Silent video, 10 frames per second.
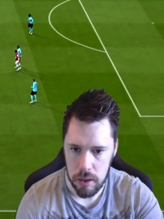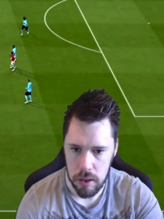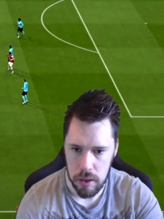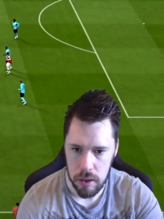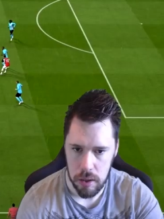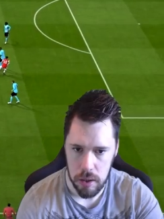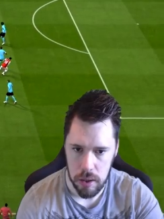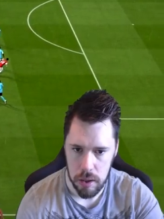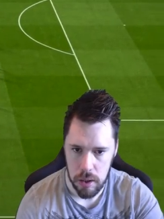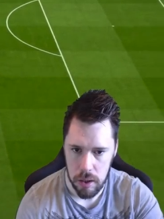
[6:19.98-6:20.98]
In other
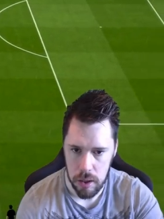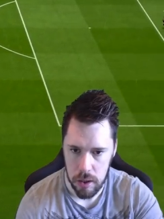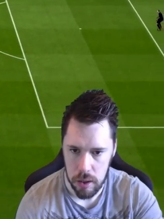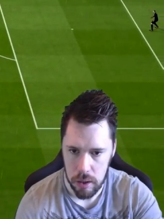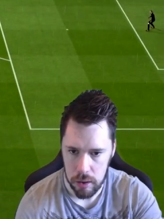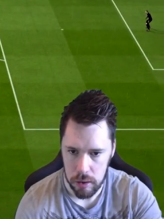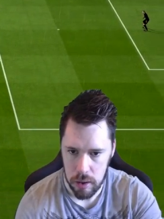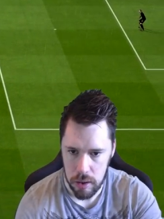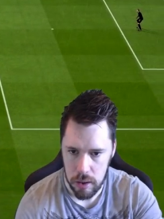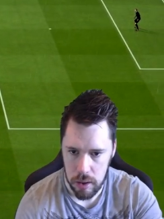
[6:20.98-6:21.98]
countries, in
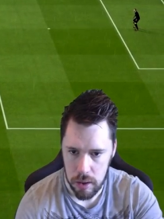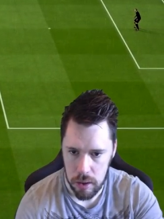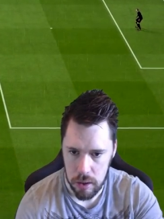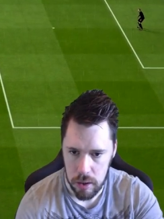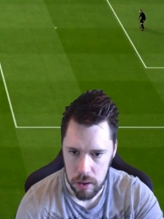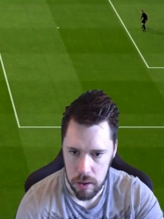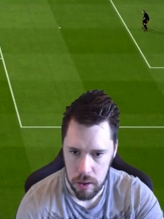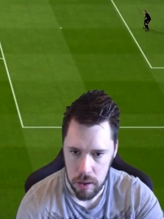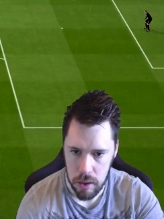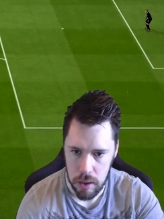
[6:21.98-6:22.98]
Spain, Deportivo
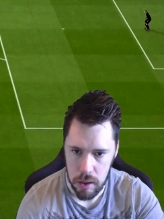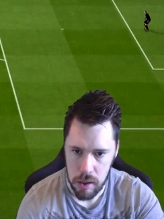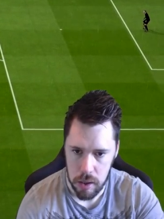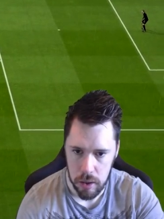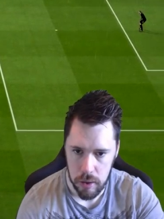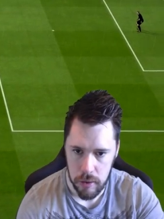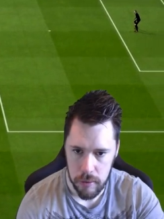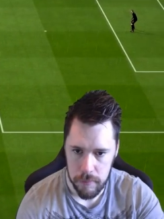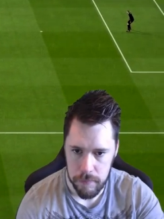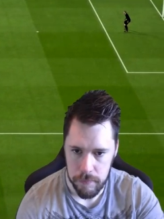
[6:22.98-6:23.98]
La Coruña,
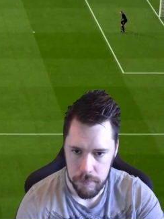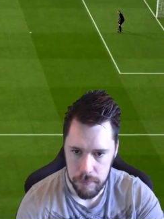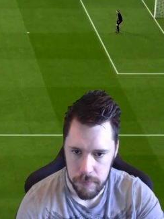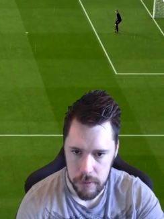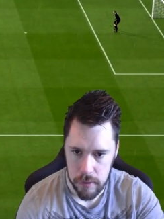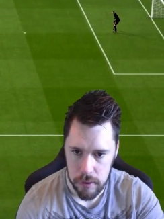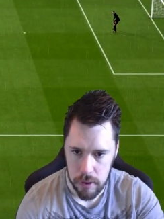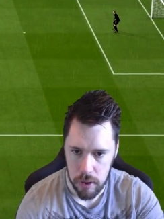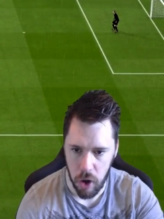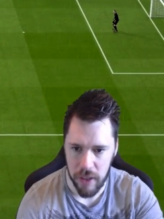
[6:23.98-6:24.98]

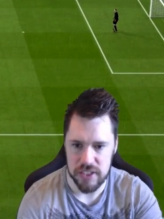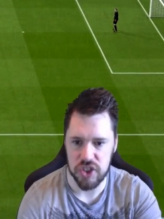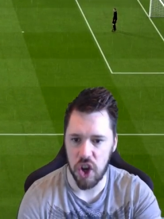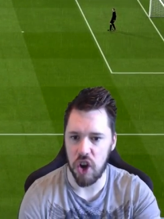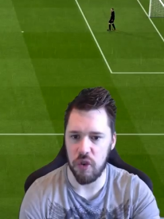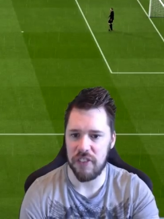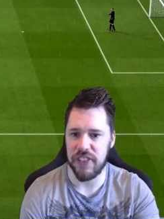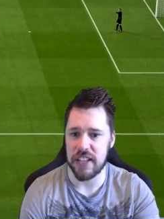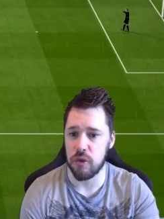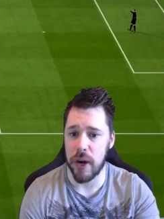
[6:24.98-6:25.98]
Oh, that's dirt, ref.
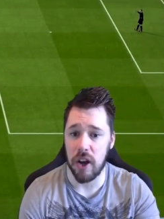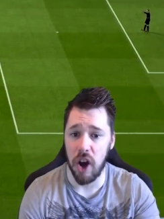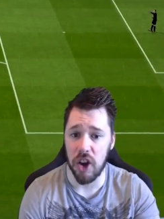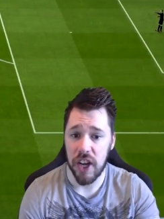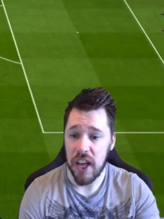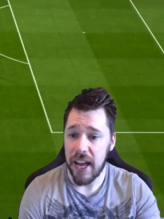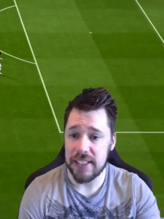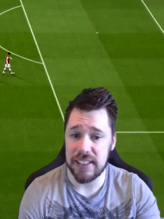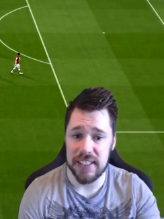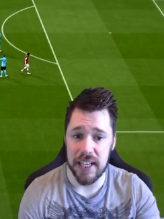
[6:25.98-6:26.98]
That's a red card. That's
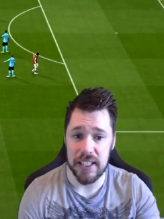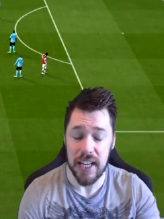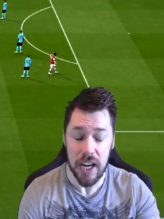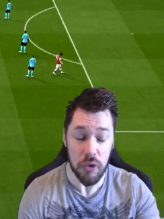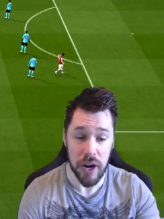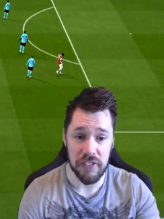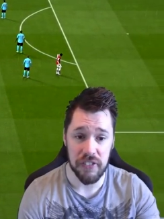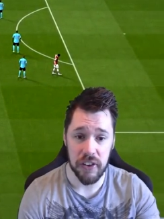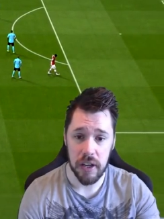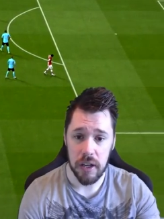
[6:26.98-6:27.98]
his second yellow,
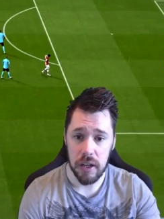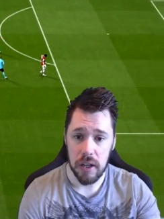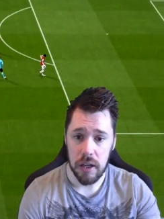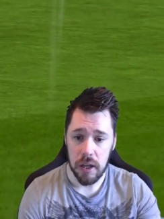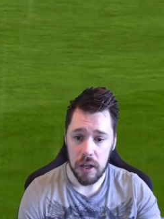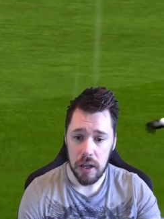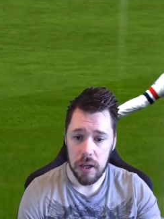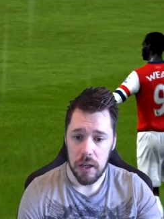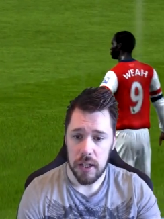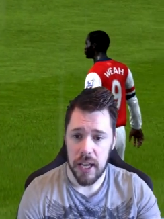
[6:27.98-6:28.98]
ref.
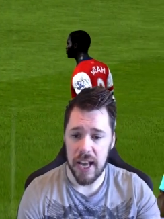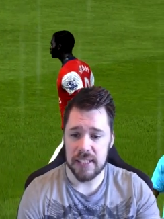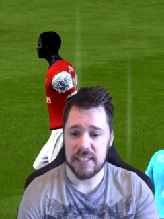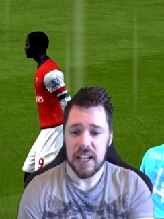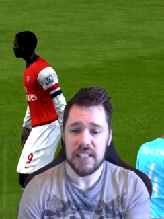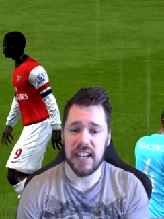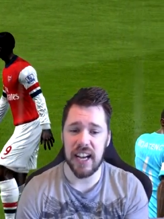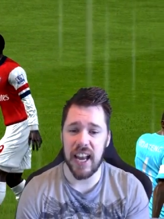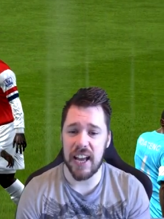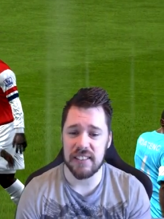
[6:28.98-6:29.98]
Yes. See you later,